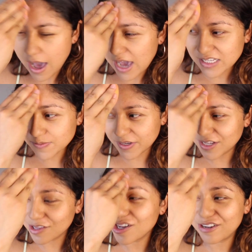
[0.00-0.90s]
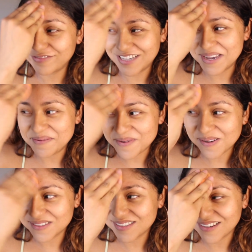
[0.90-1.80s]
I spend a lot of time
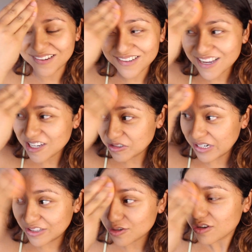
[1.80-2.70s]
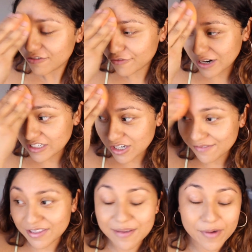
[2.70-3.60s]
also trying to look for a
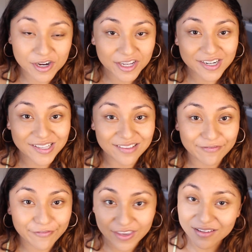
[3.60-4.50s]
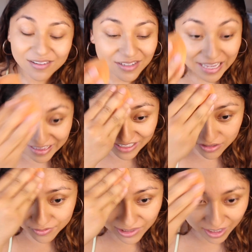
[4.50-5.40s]
job in the marketing field, and
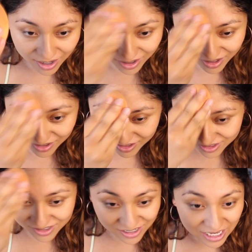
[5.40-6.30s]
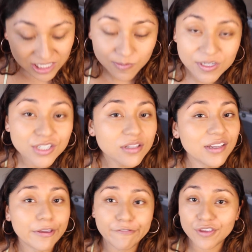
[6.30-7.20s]
it's really hard, because
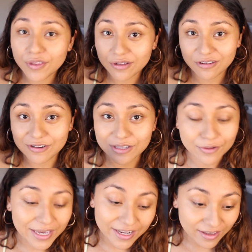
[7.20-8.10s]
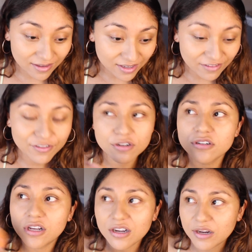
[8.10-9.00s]
especially if you don't graduate, if
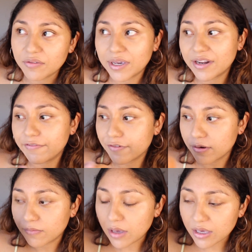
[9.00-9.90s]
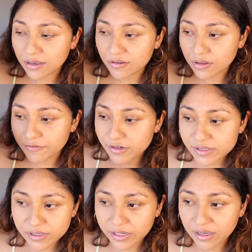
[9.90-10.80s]
you're not graduated from a
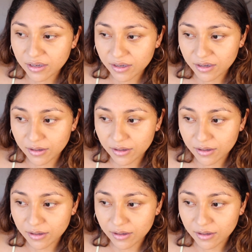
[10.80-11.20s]
university